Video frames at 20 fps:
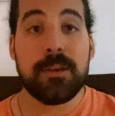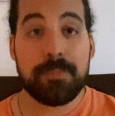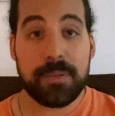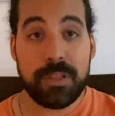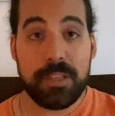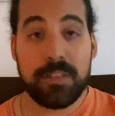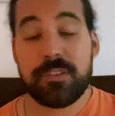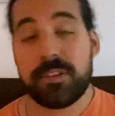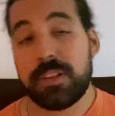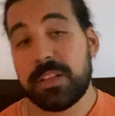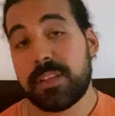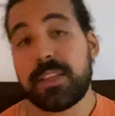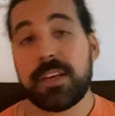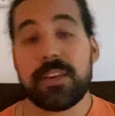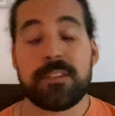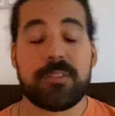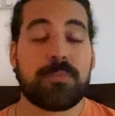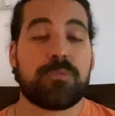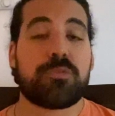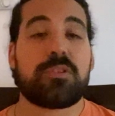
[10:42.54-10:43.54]
please click
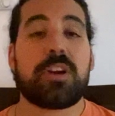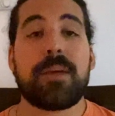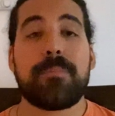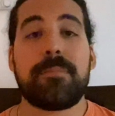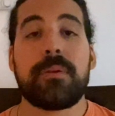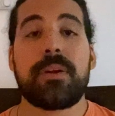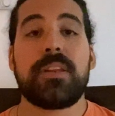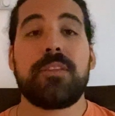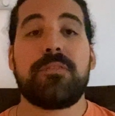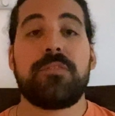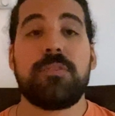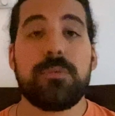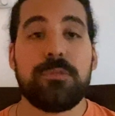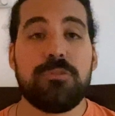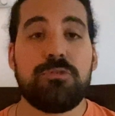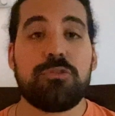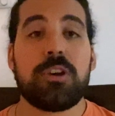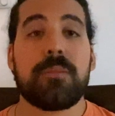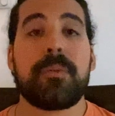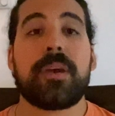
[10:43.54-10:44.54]
that subscribe button if you
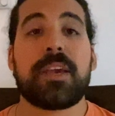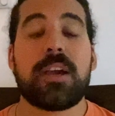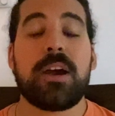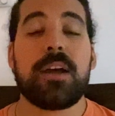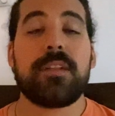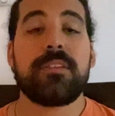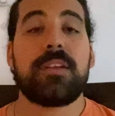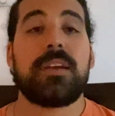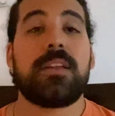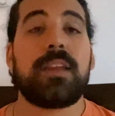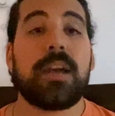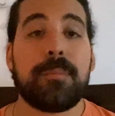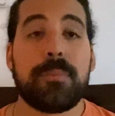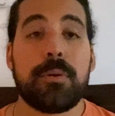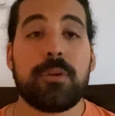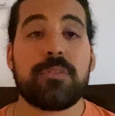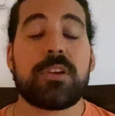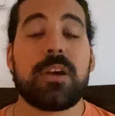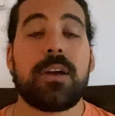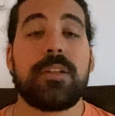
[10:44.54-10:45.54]
enjoy my content. I
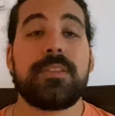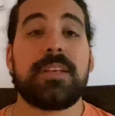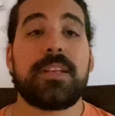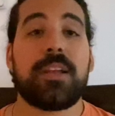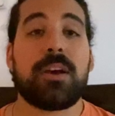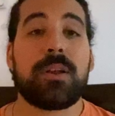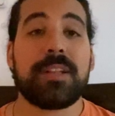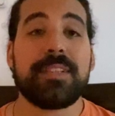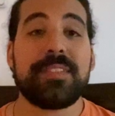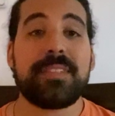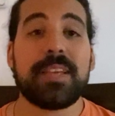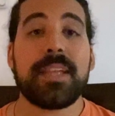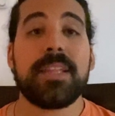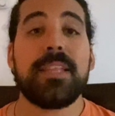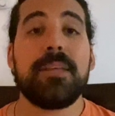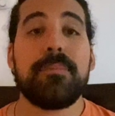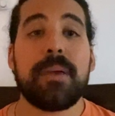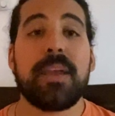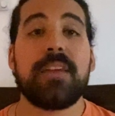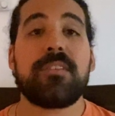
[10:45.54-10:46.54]
post content on a
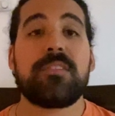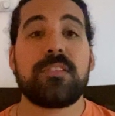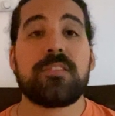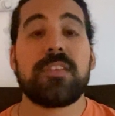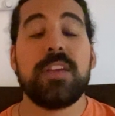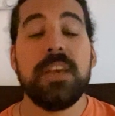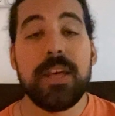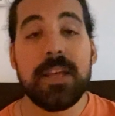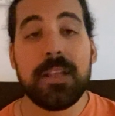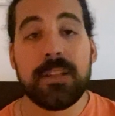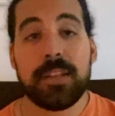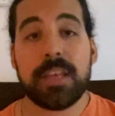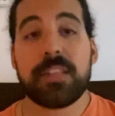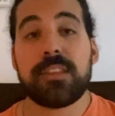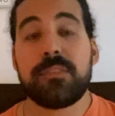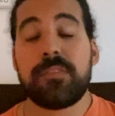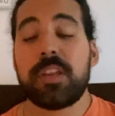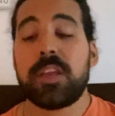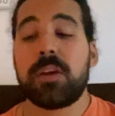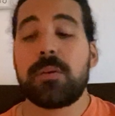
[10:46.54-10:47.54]
daily basis. Like
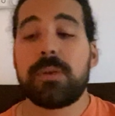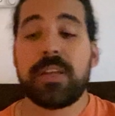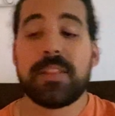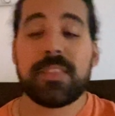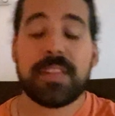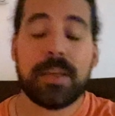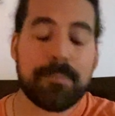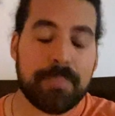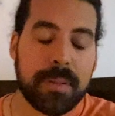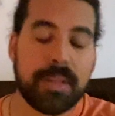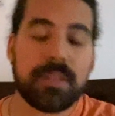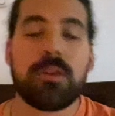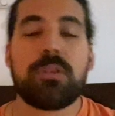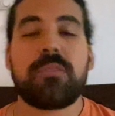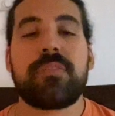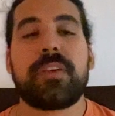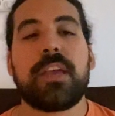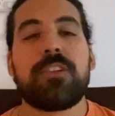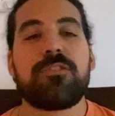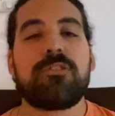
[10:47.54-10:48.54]
the video and hit that bell
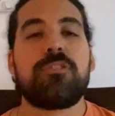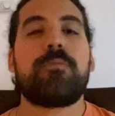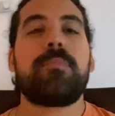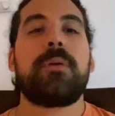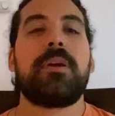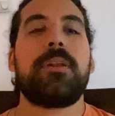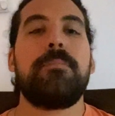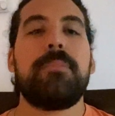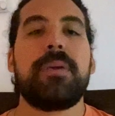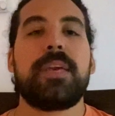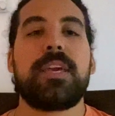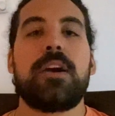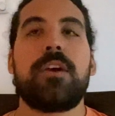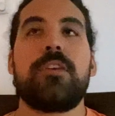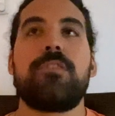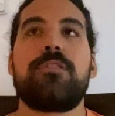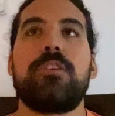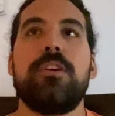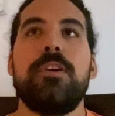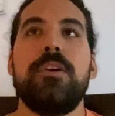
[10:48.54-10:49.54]
notifications button
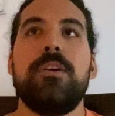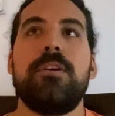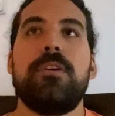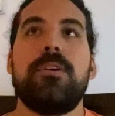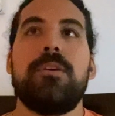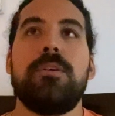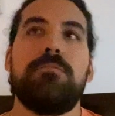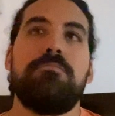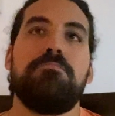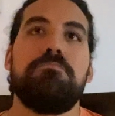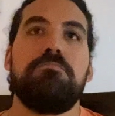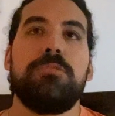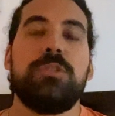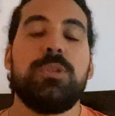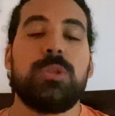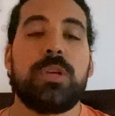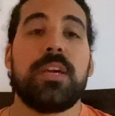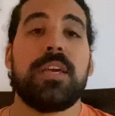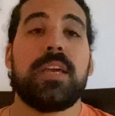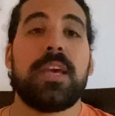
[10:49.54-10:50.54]
because
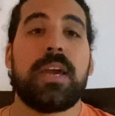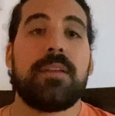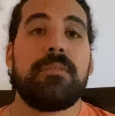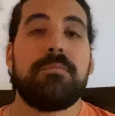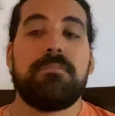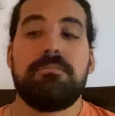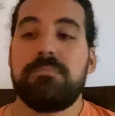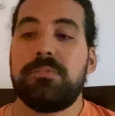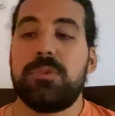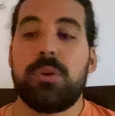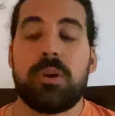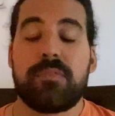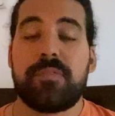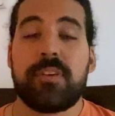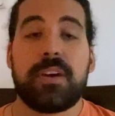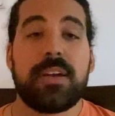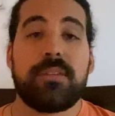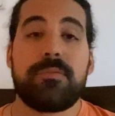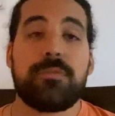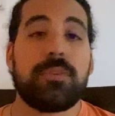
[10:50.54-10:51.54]
you can get
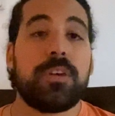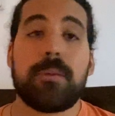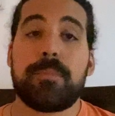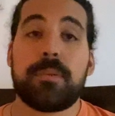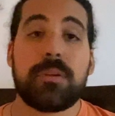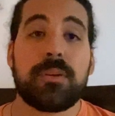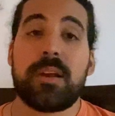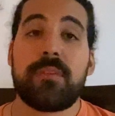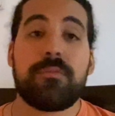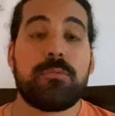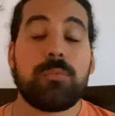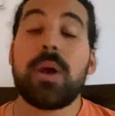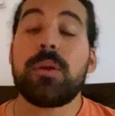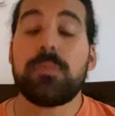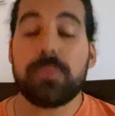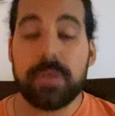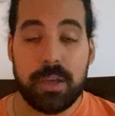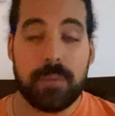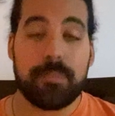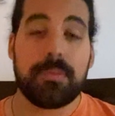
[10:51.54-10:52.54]
notified if we upload
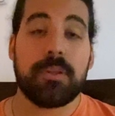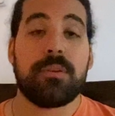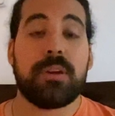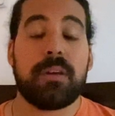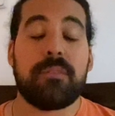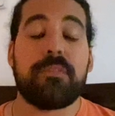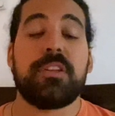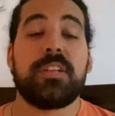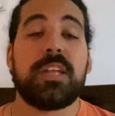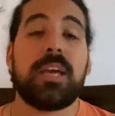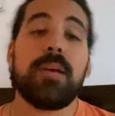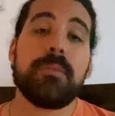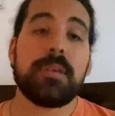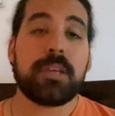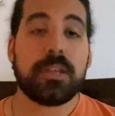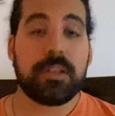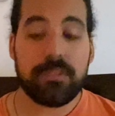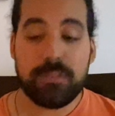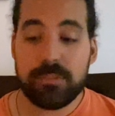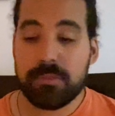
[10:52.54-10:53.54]
when we upload every day
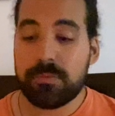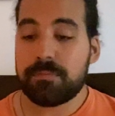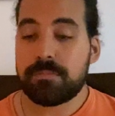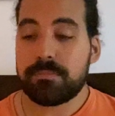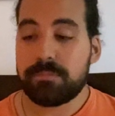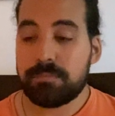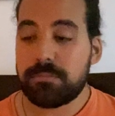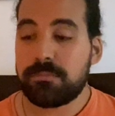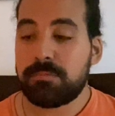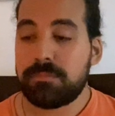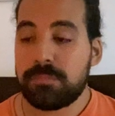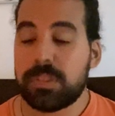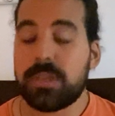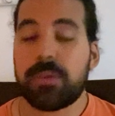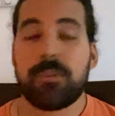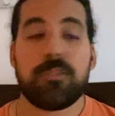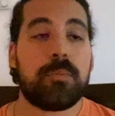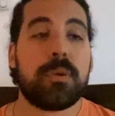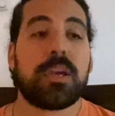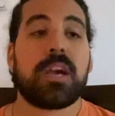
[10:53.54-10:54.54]
because you
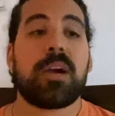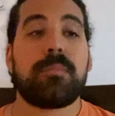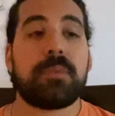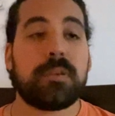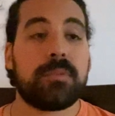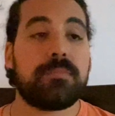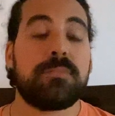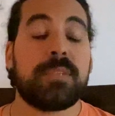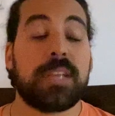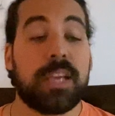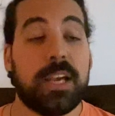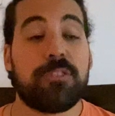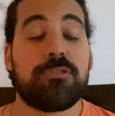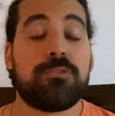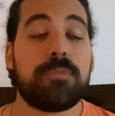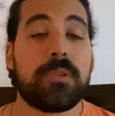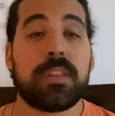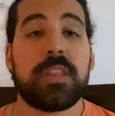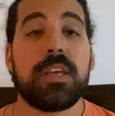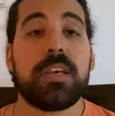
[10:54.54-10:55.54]
know it's become a
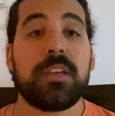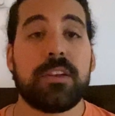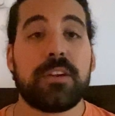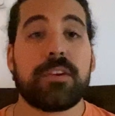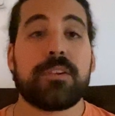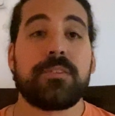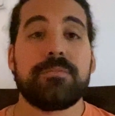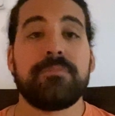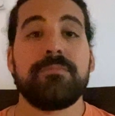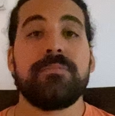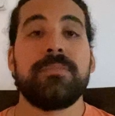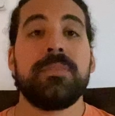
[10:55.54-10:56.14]
casual thing here.